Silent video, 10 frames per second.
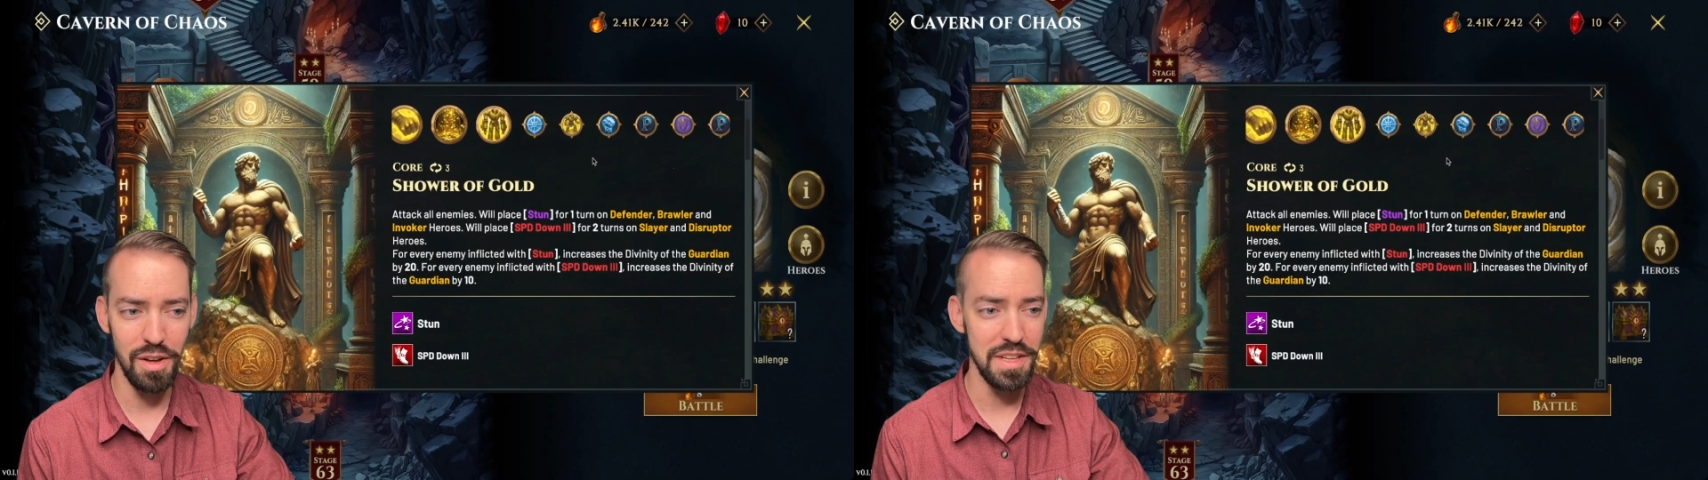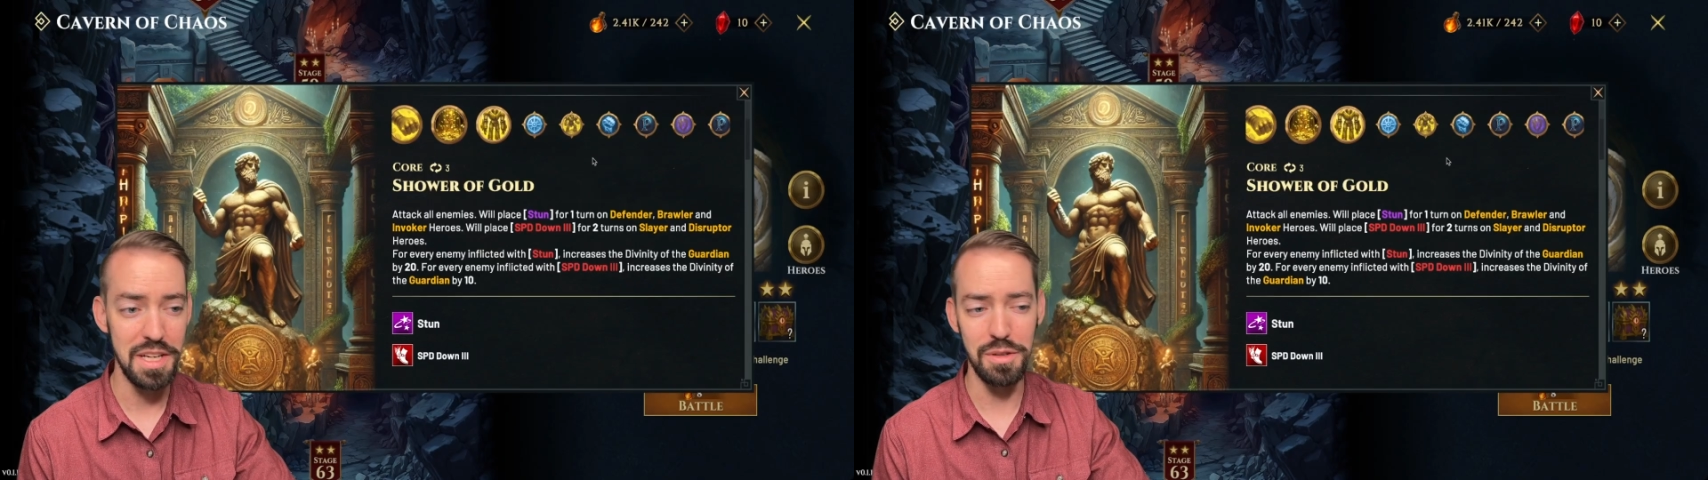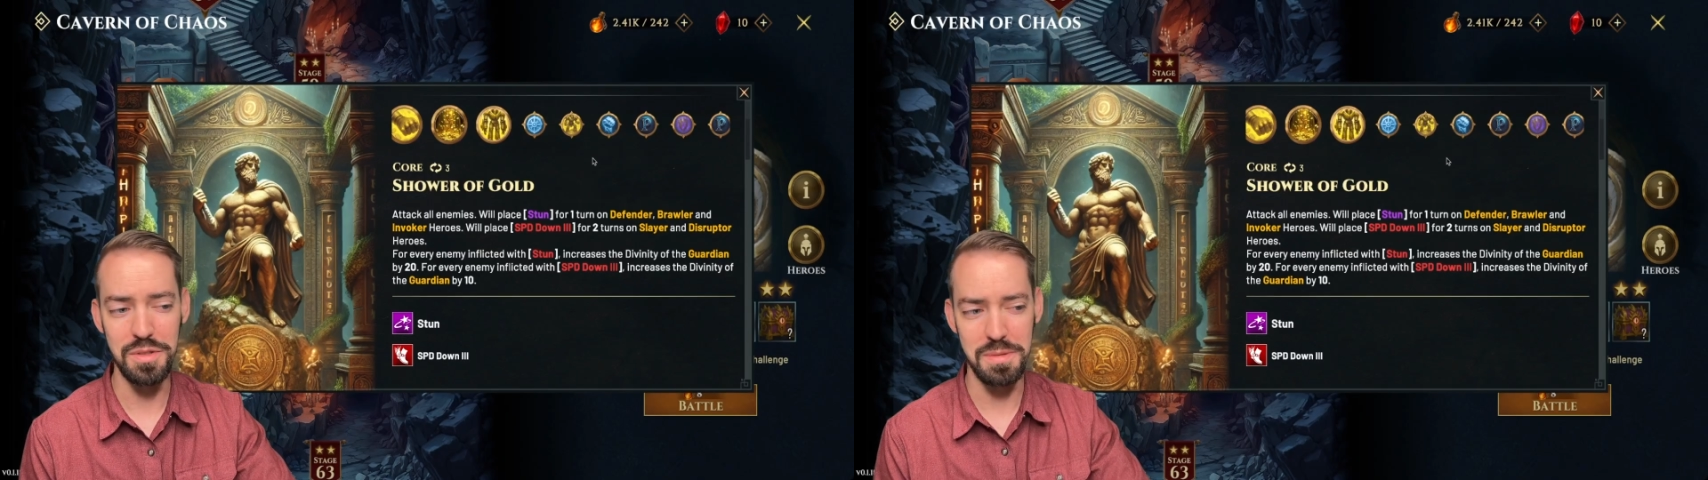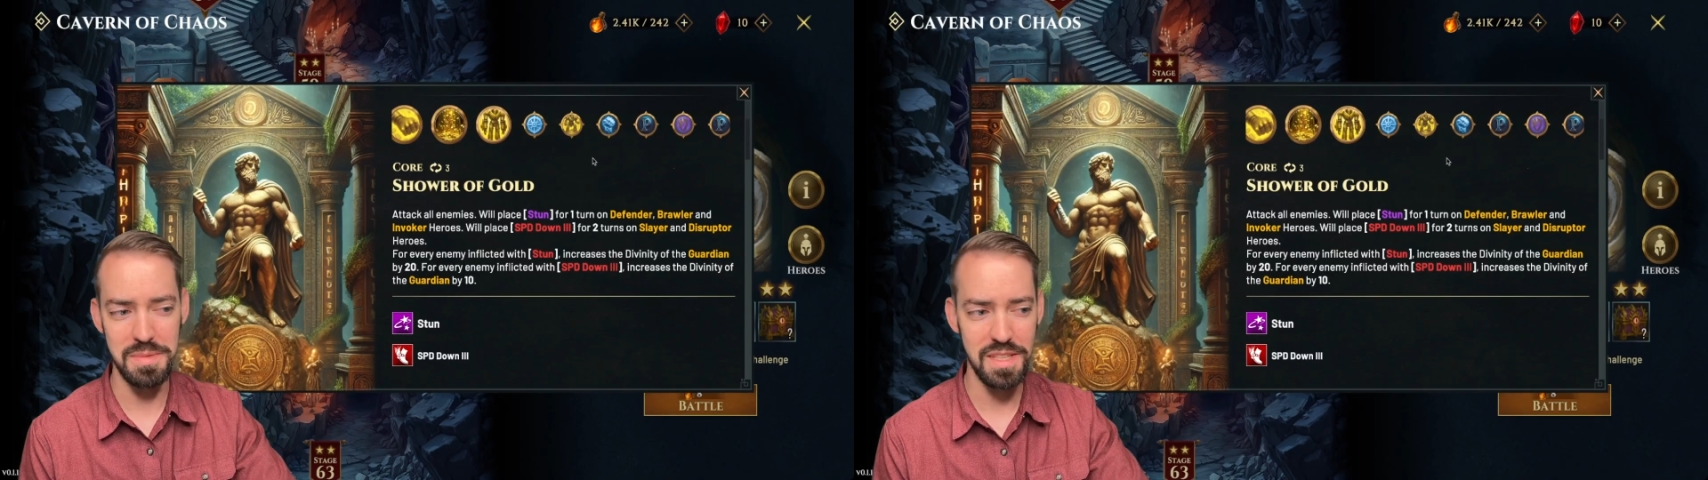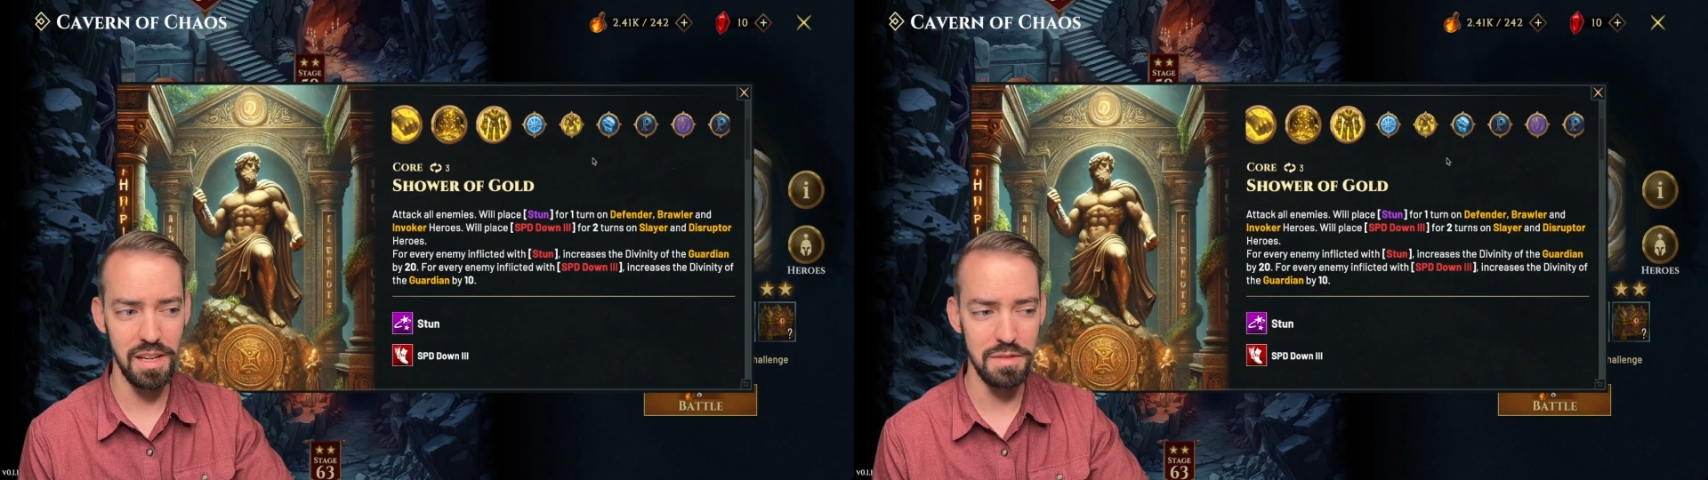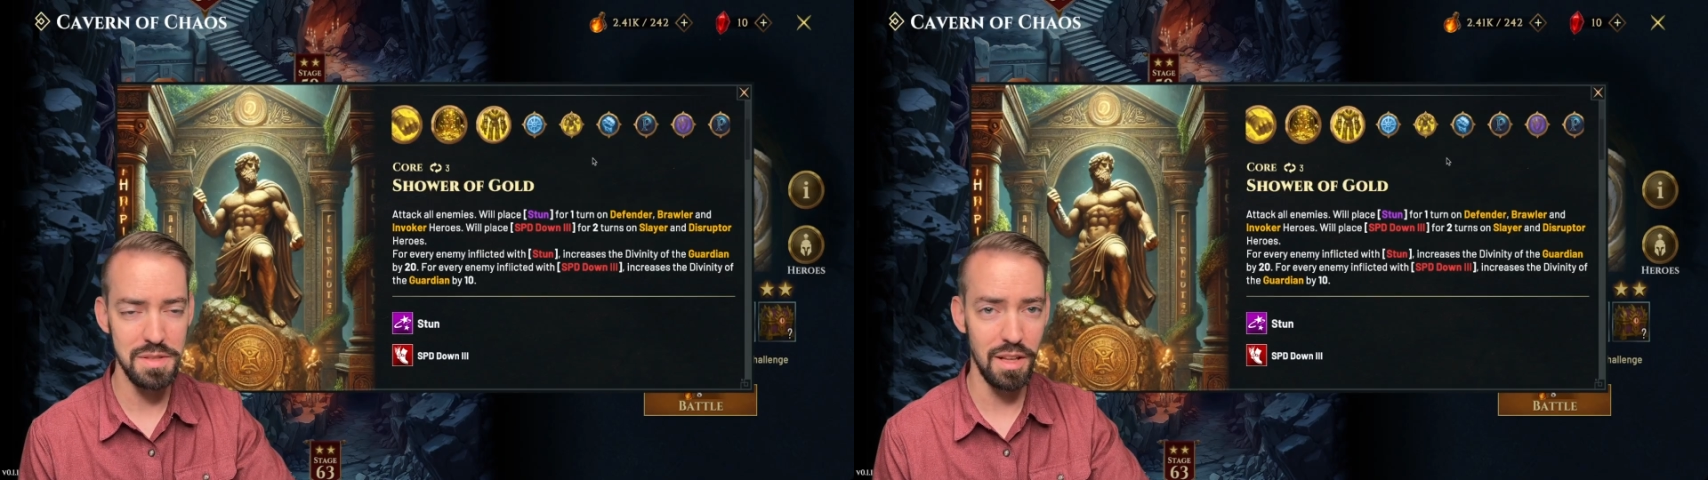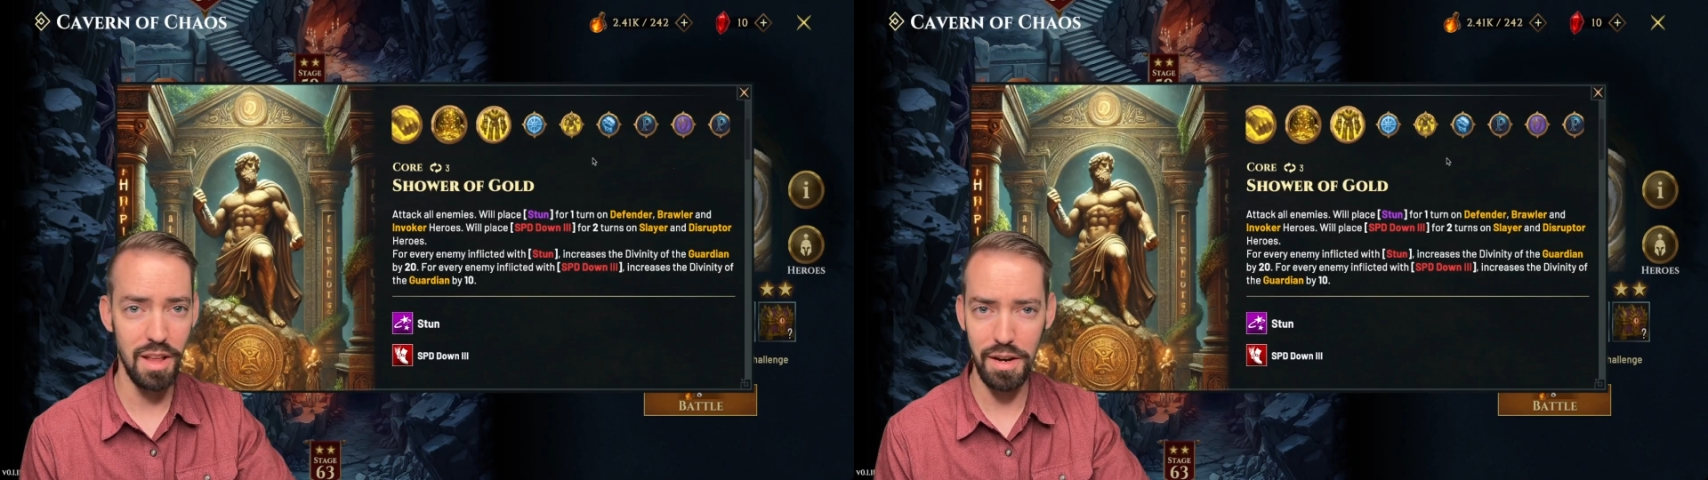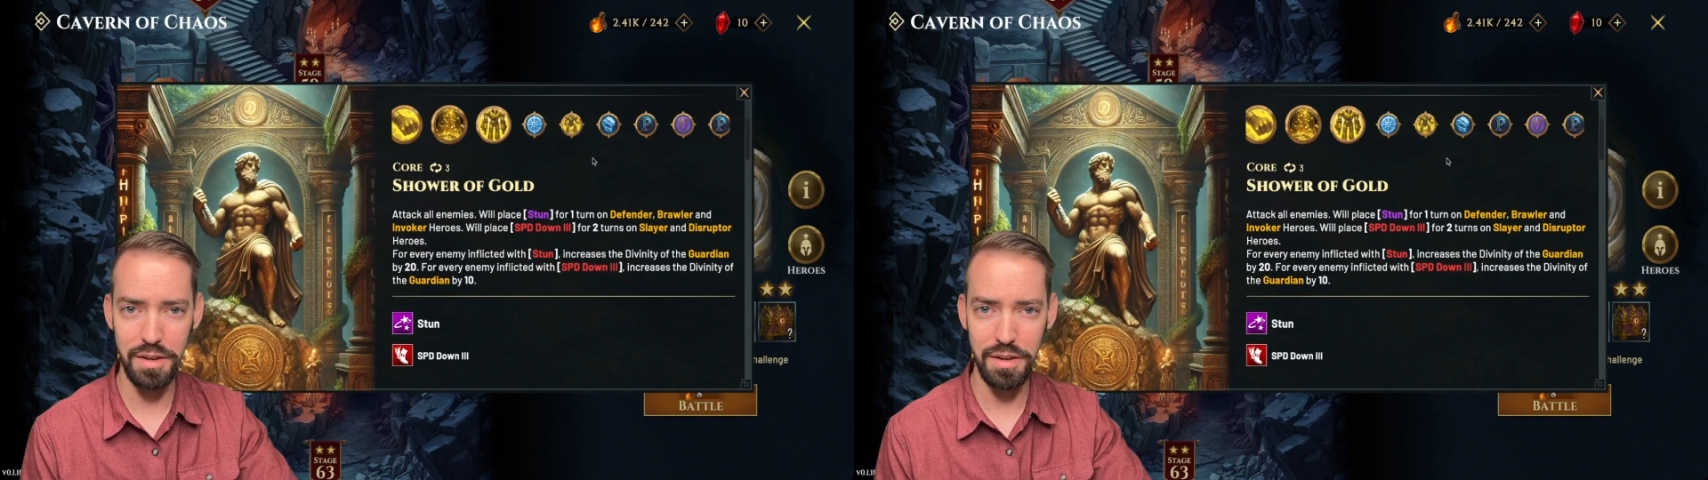on the heroes themselves. A lot of their